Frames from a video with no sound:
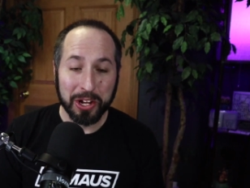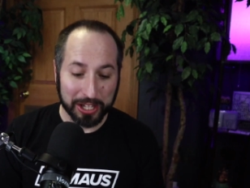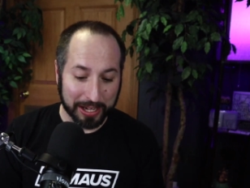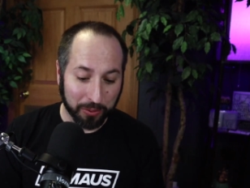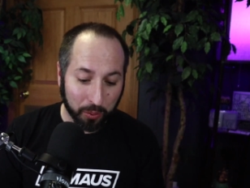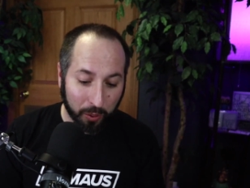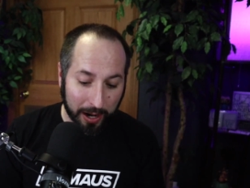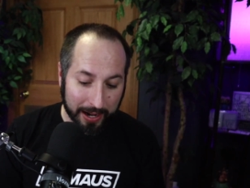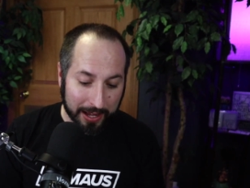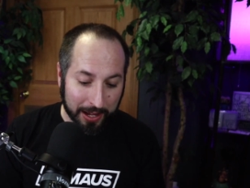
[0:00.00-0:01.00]
like
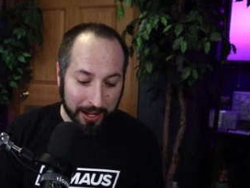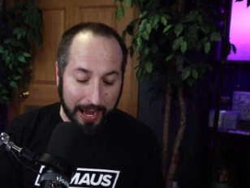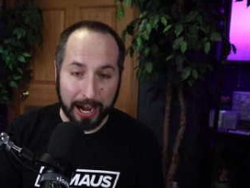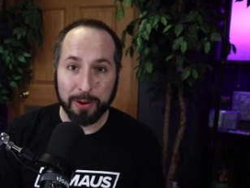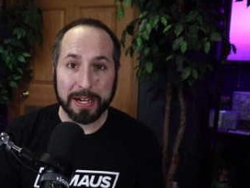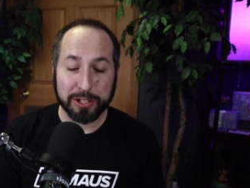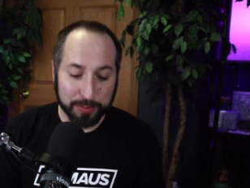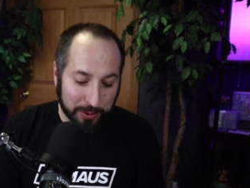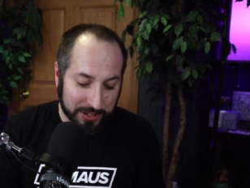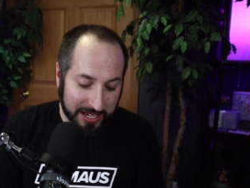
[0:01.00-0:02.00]
what, how am I
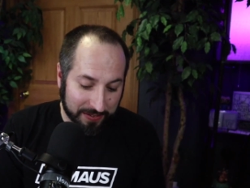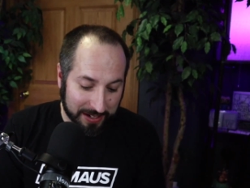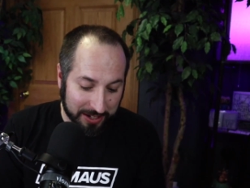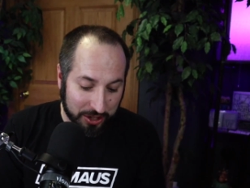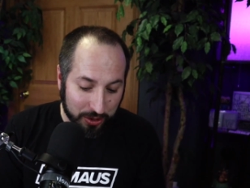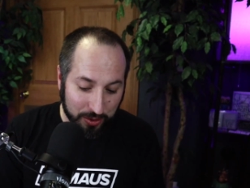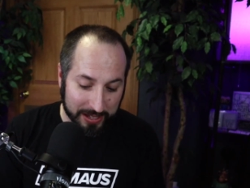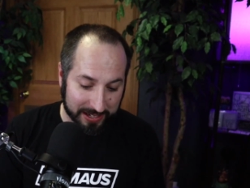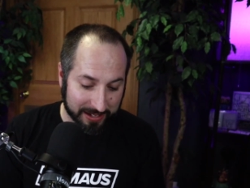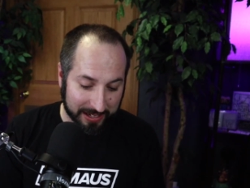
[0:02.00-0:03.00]
supposed to even do this?